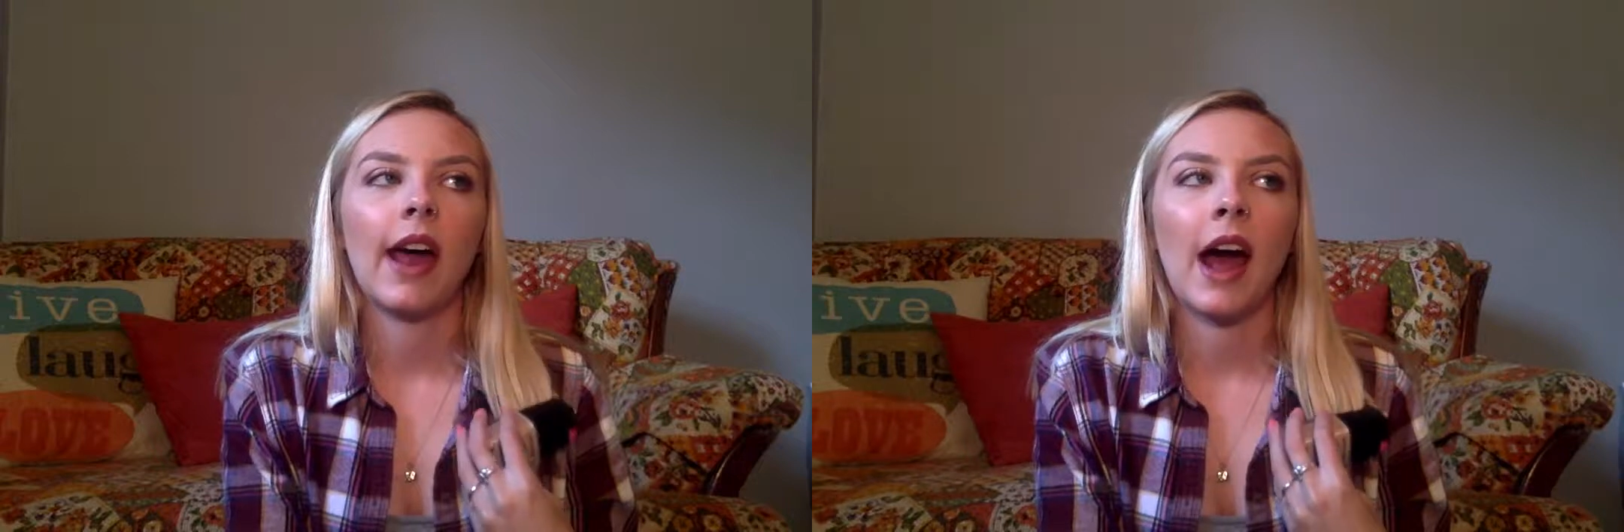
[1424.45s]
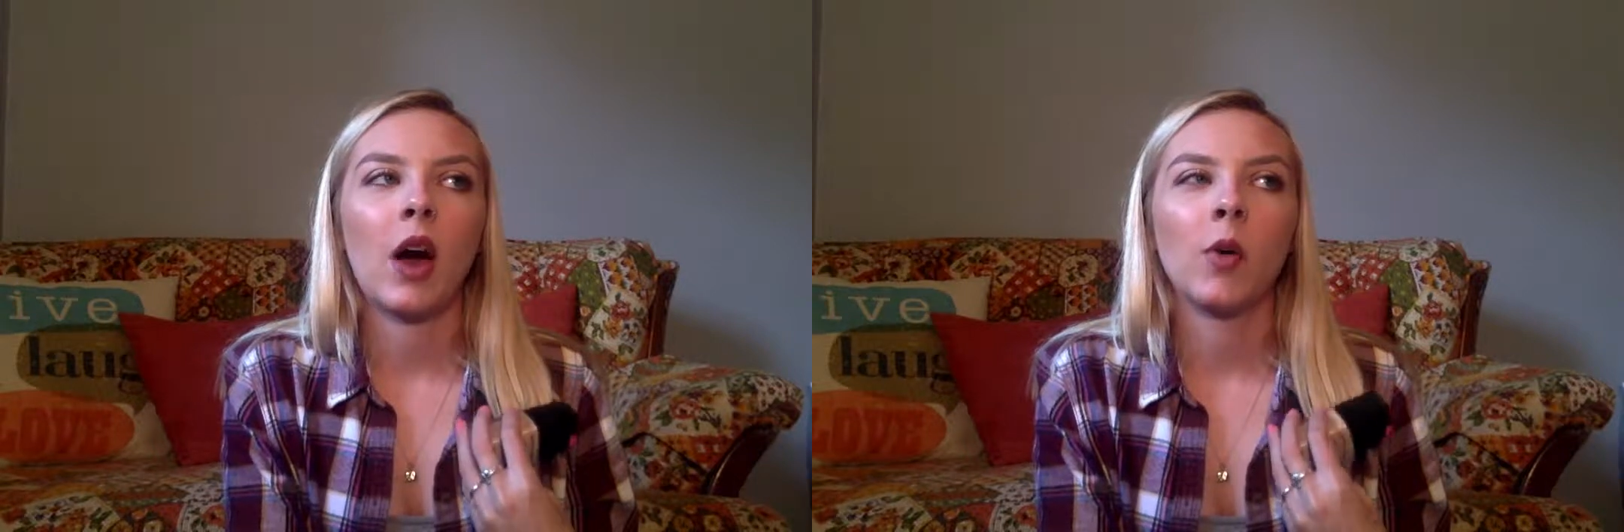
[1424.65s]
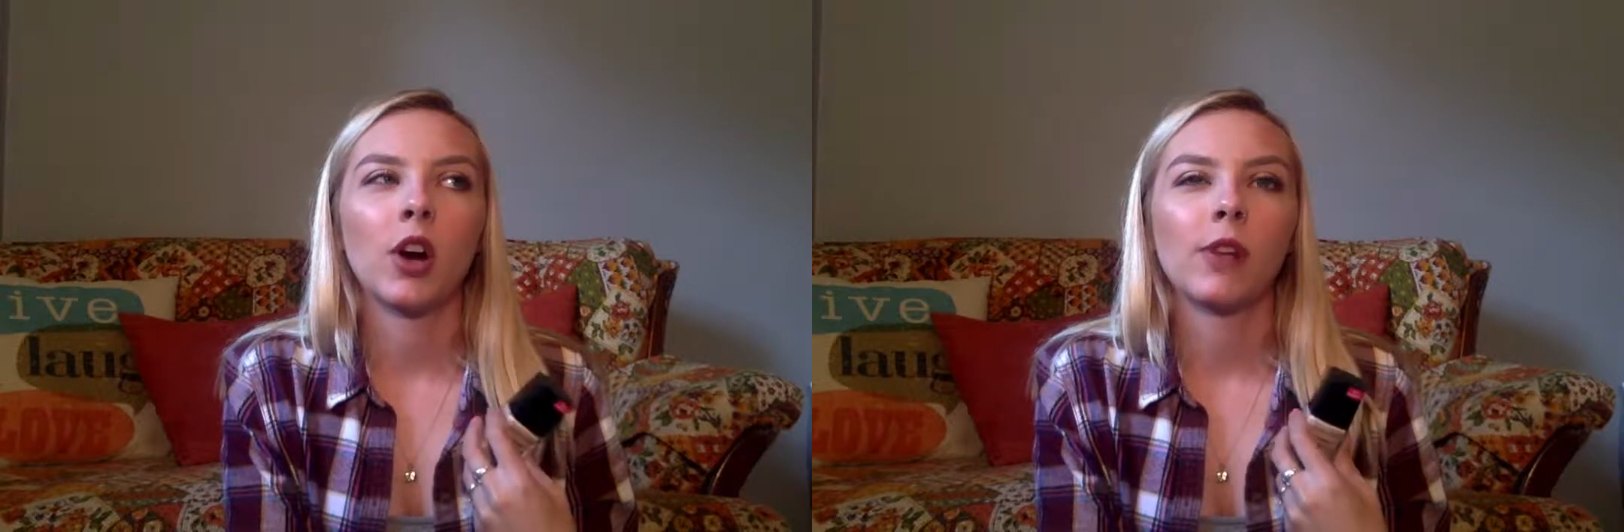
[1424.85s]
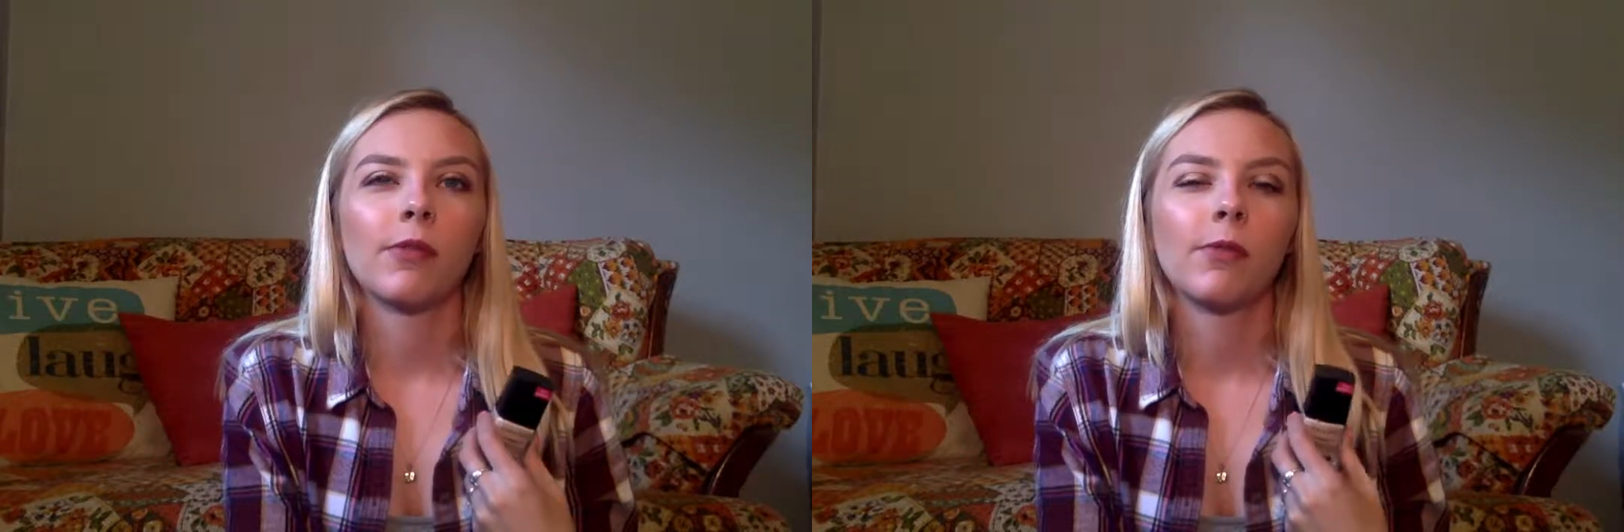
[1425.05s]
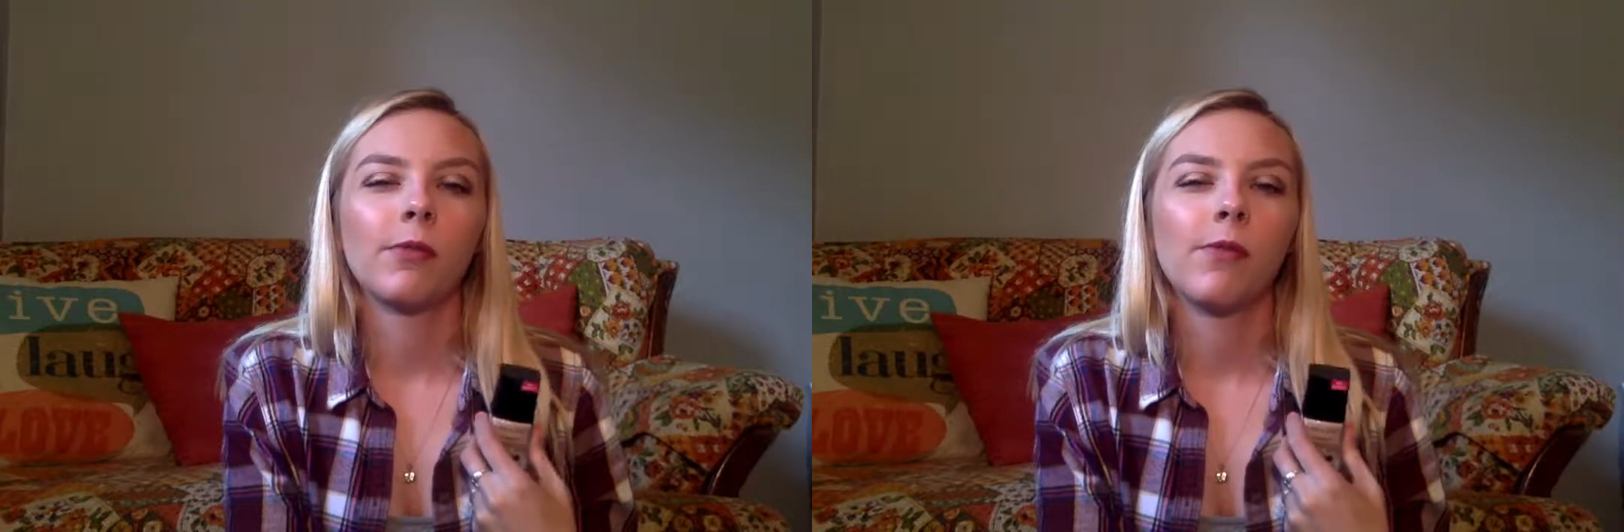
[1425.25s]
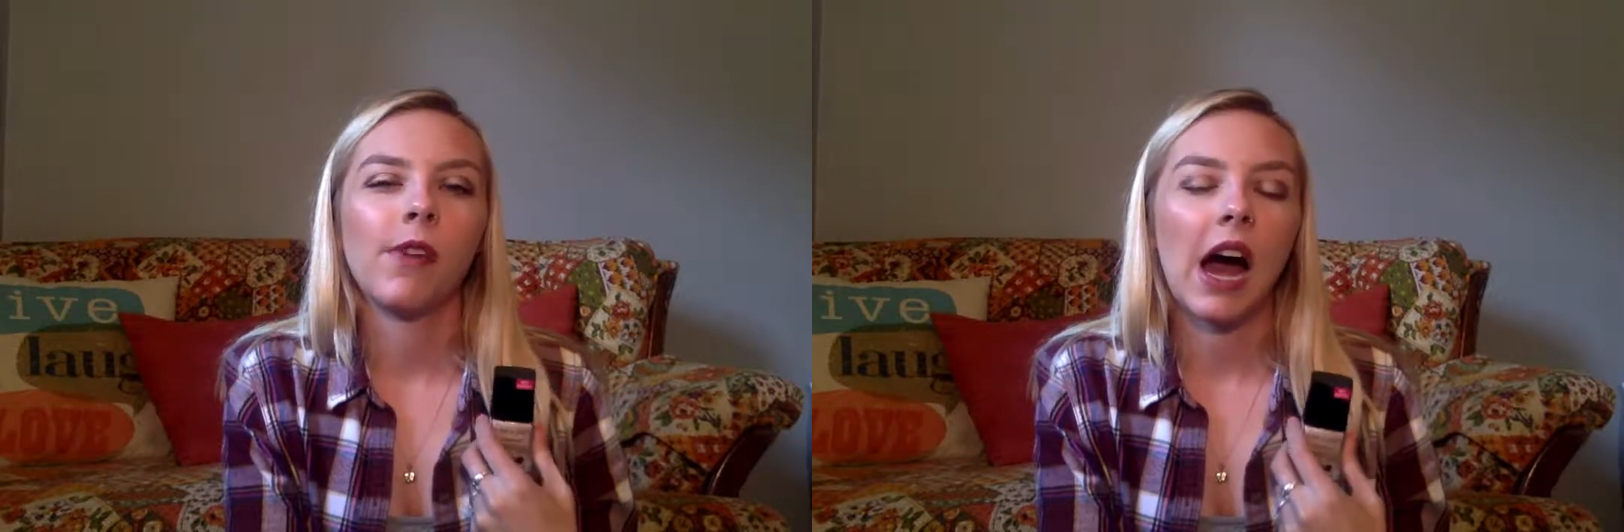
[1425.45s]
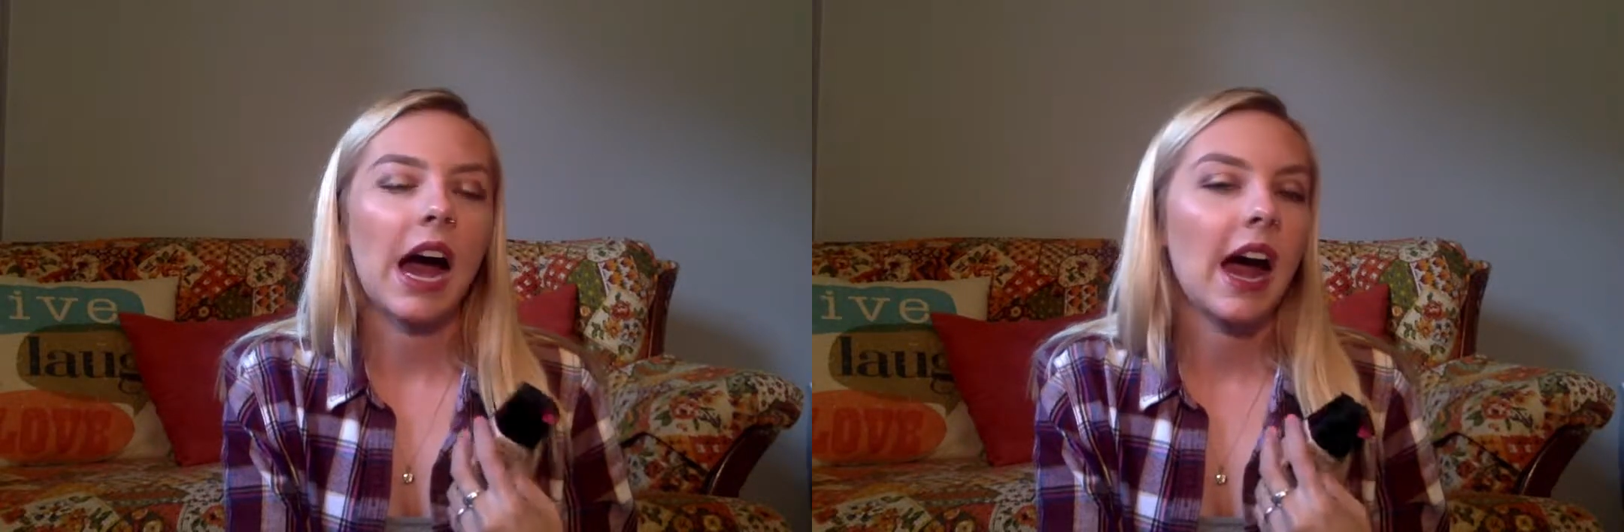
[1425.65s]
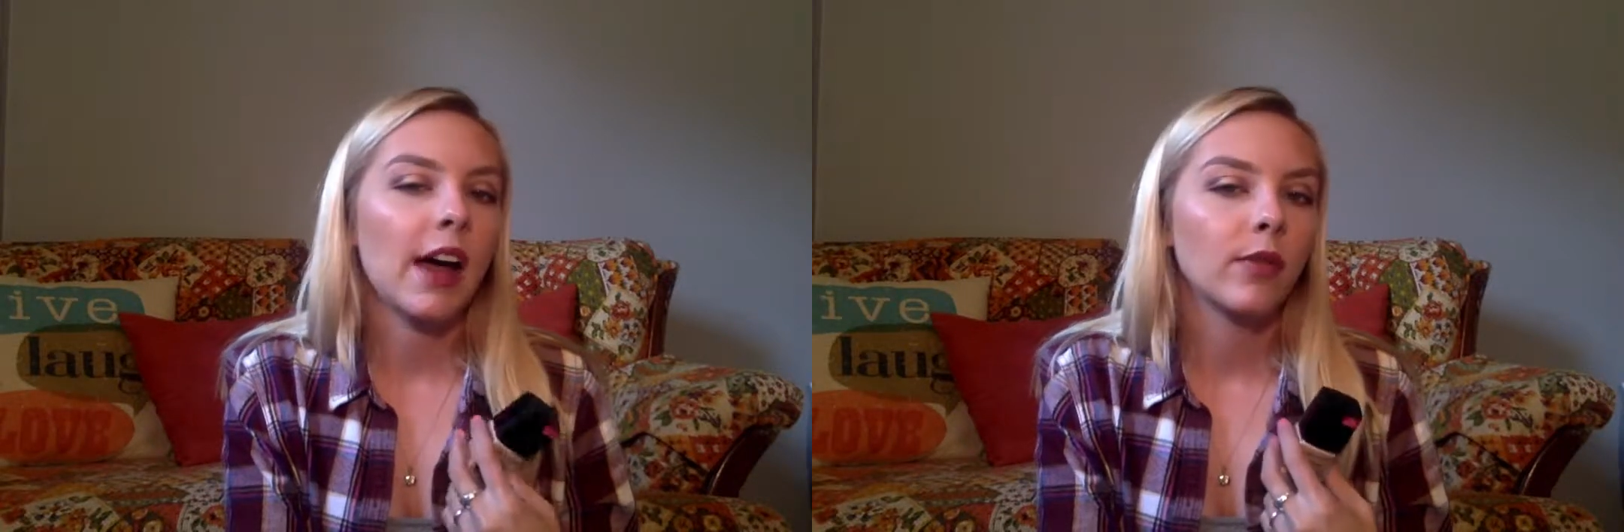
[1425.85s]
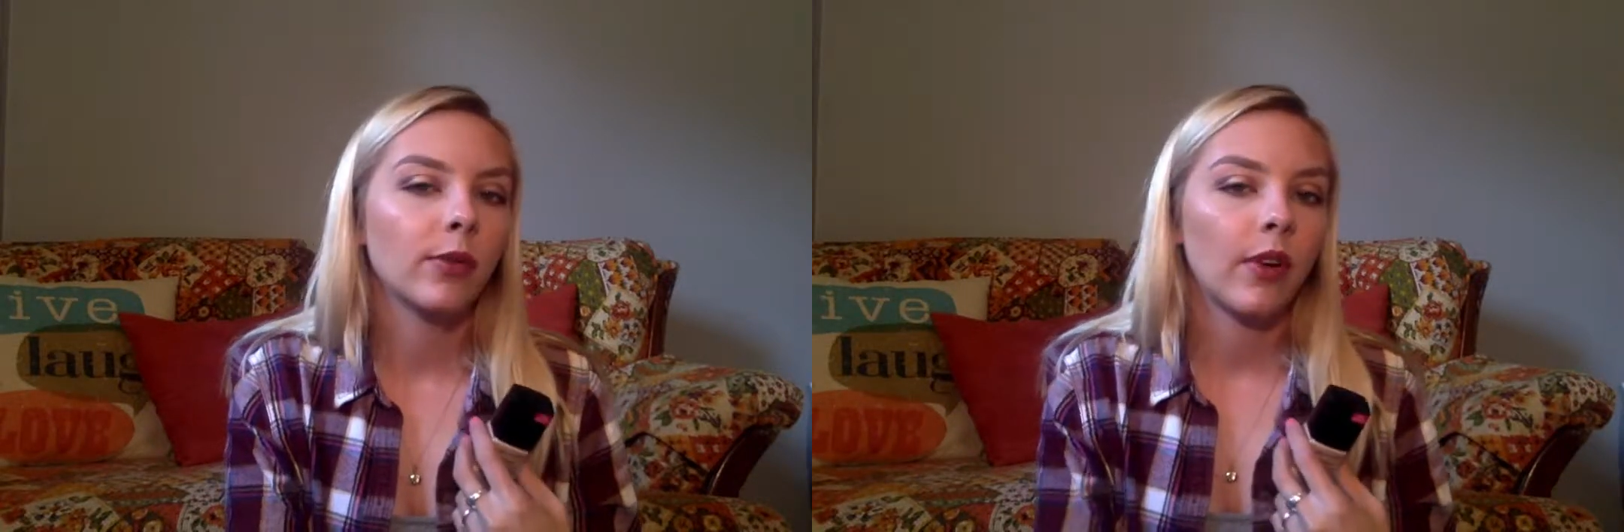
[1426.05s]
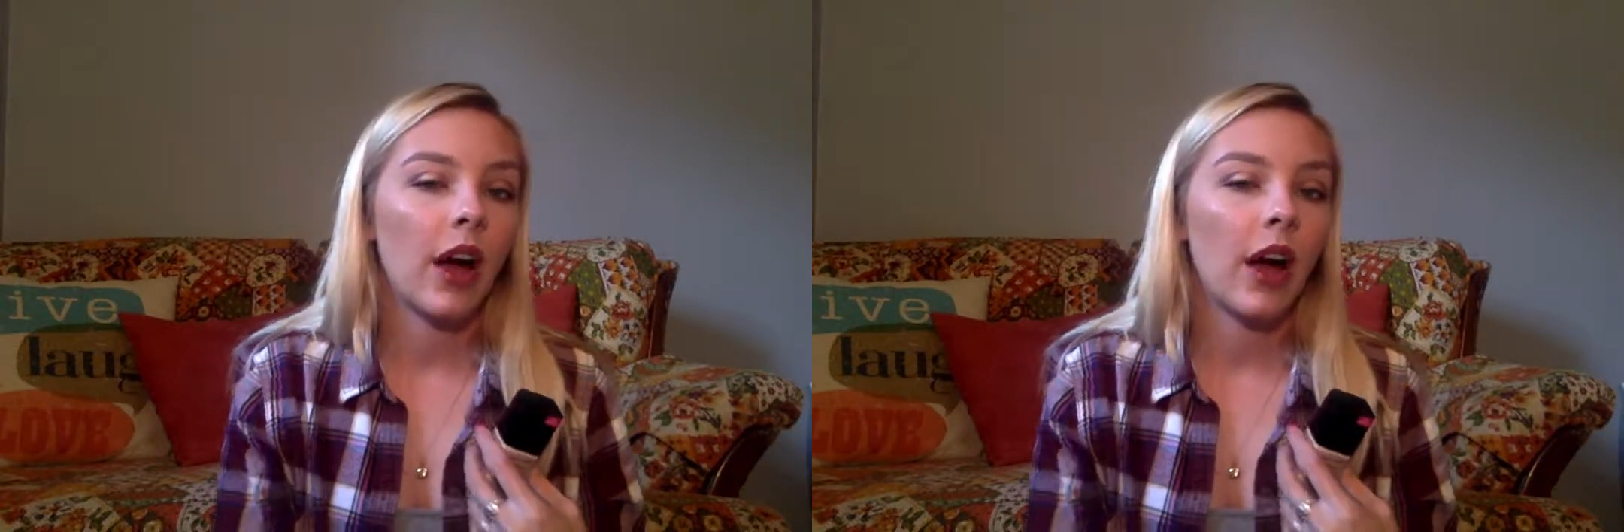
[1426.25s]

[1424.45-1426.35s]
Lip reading: hour 5,